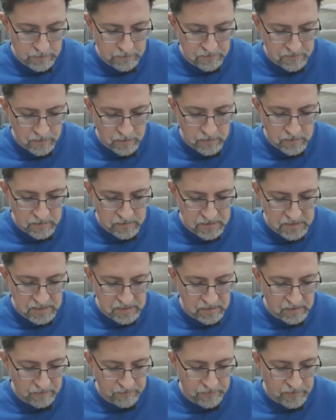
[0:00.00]
It was
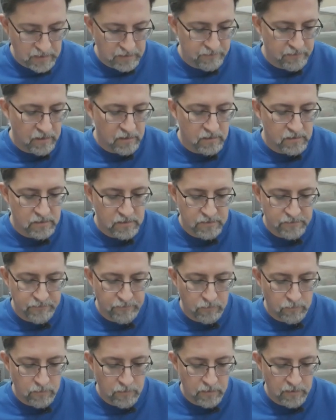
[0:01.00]
$165
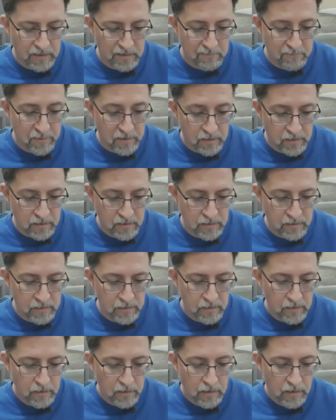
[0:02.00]
for the bond,
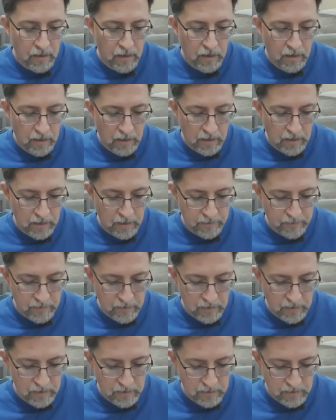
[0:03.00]
and
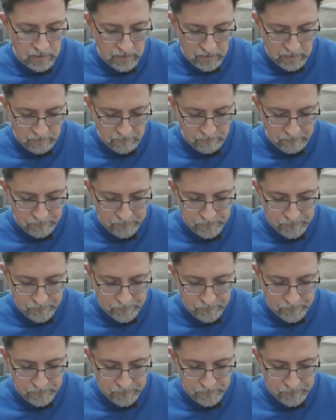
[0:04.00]
then and